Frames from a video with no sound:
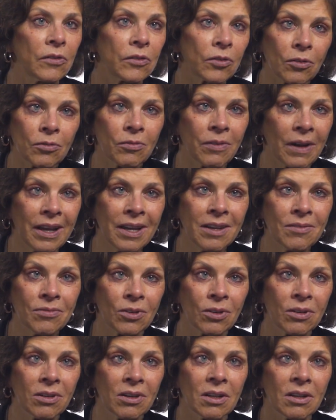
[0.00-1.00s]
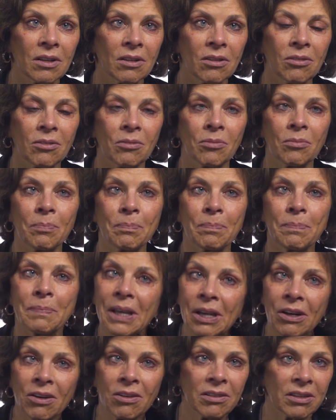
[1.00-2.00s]
survivor, who
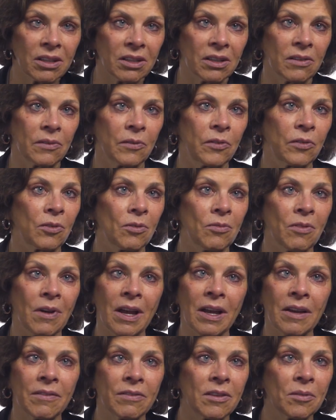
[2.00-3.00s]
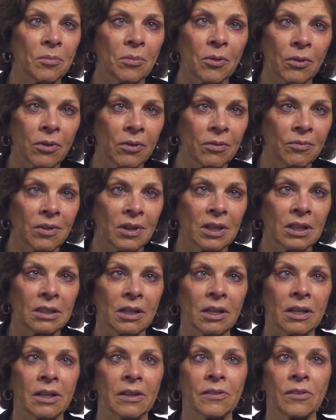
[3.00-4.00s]
barely survived the Buchenwald
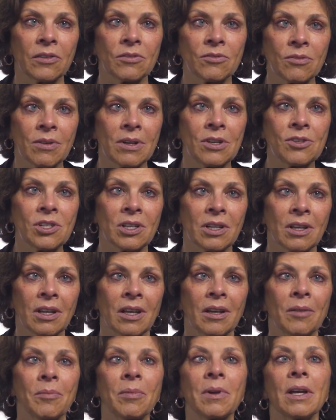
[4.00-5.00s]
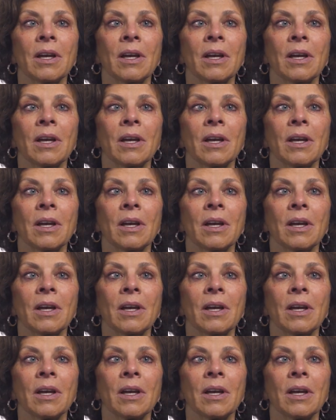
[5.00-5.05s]
concentration camp,